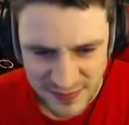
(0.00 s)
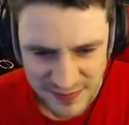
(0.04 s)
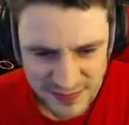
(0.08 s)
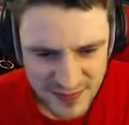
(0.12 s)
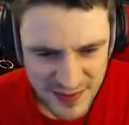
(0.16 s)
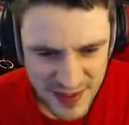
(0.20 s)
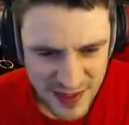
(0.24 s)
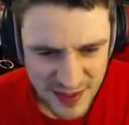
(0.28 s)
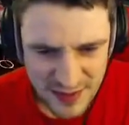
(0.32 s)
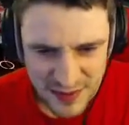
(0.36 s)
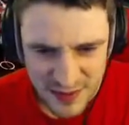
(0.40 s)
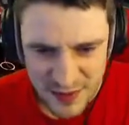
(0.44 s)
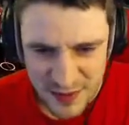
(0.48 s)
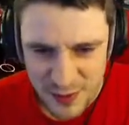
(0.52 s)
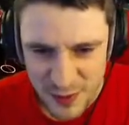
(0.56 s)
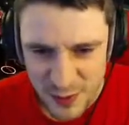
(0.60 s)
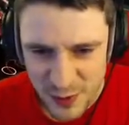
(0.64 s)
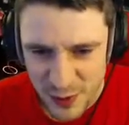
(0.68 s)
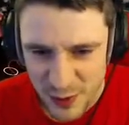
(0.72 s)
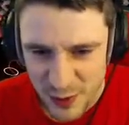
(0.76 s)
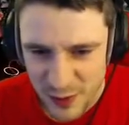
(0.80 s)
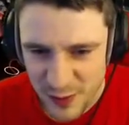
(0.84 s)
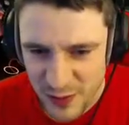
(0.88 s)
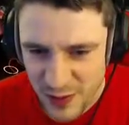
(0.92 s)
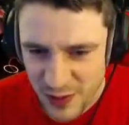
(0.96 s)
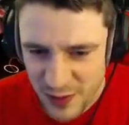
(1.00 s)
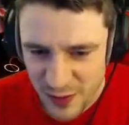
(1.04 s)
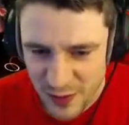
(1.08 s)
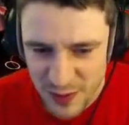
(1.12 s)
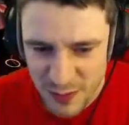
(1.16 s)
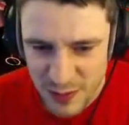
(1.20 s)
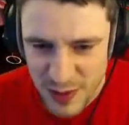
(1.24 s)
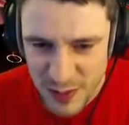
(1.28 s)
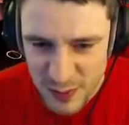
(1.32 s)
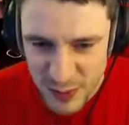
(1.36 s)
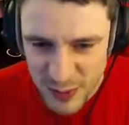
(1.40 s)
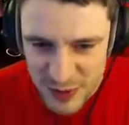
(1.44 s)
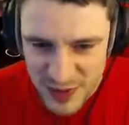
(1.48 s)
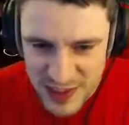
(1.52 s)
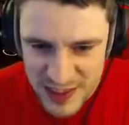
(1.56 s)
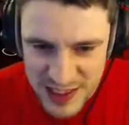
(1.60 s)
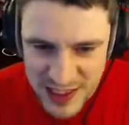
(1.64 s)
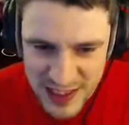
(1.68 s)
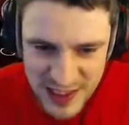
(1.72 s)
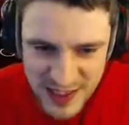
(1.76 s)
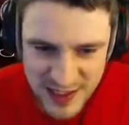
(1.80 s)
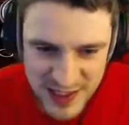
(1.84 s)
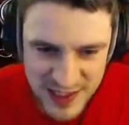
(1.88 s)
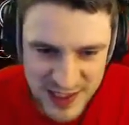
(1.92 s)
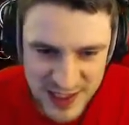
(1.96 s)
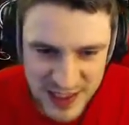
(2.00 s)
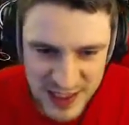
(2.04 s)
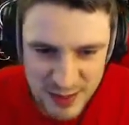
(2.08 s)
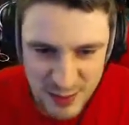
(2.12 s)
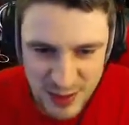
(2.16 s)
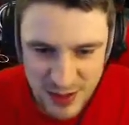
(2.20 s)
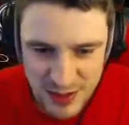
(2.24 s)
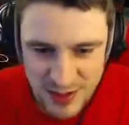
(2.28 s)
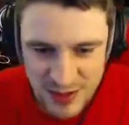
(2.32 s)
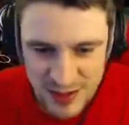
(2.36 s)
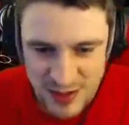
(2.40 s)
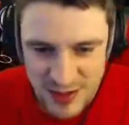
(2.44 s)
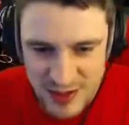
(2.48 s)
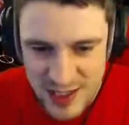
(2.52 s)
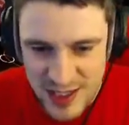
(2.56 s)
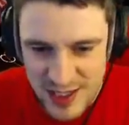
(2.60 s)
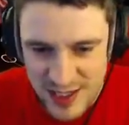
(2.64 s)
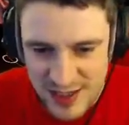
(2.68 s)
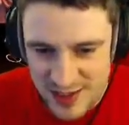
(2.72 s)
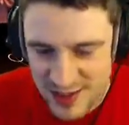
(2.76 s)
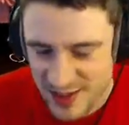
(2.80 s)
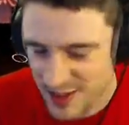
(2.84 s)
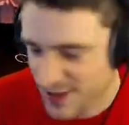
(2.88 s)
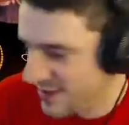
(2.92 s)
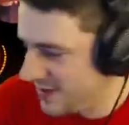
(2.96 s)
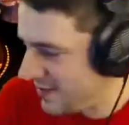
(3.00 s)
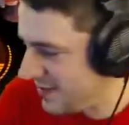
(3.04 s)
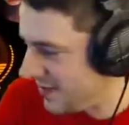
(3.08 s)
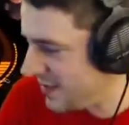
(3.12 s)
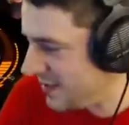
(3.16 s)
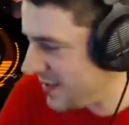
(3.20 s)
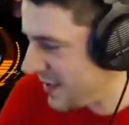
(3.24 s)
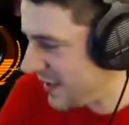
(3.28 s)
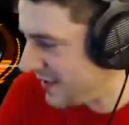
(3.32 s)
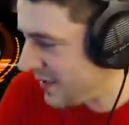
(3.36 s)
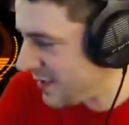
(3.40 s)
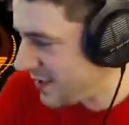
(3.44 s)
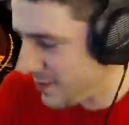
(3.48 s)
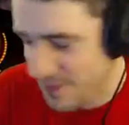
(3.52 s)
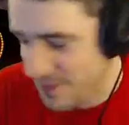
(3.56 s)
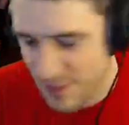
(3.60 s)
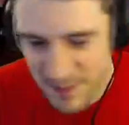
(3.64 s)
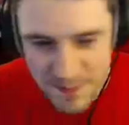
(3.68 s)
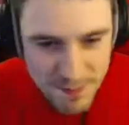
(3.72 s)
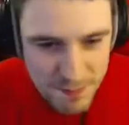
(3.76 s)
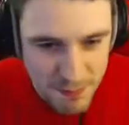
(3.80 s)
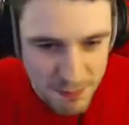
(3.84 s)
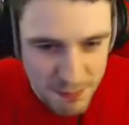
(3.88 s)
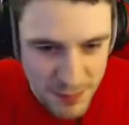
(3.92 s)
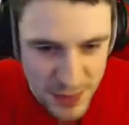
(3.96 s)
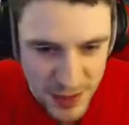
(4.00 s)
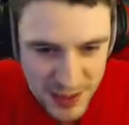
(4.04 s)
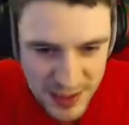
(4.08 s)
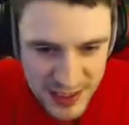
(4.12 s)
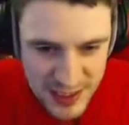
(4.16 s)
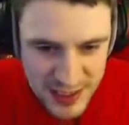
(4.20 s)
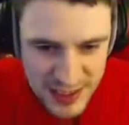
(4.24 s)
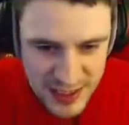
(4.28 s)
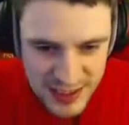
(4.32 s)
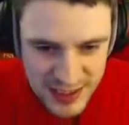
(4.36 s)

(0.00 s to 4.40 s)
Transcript: Thermal overload on my multi-cannons. Come on, yes, son of a monkey.